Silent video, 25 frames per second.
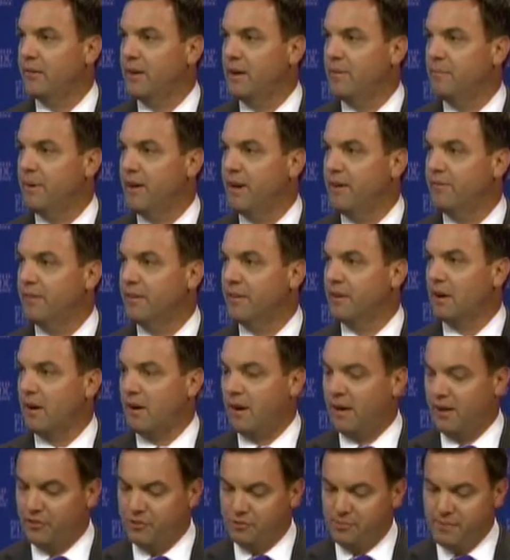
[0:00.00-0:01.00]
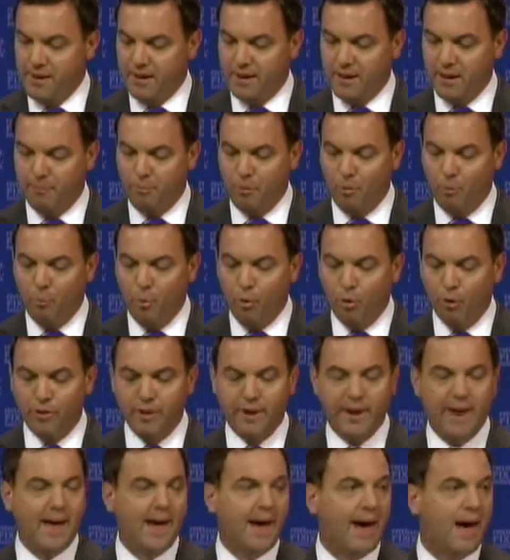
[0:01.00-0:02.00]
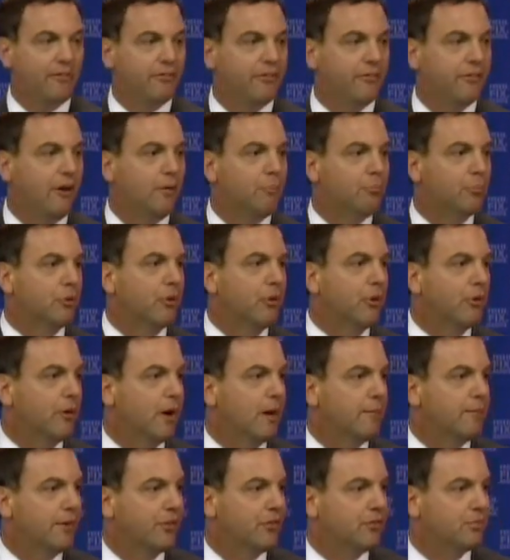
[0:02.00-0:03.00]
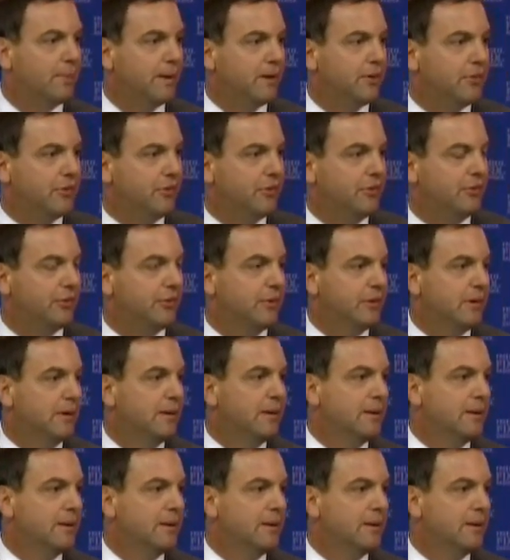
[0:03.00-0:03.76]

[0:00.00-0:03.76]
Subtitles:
and benefit costs make up more than half of all program expenses.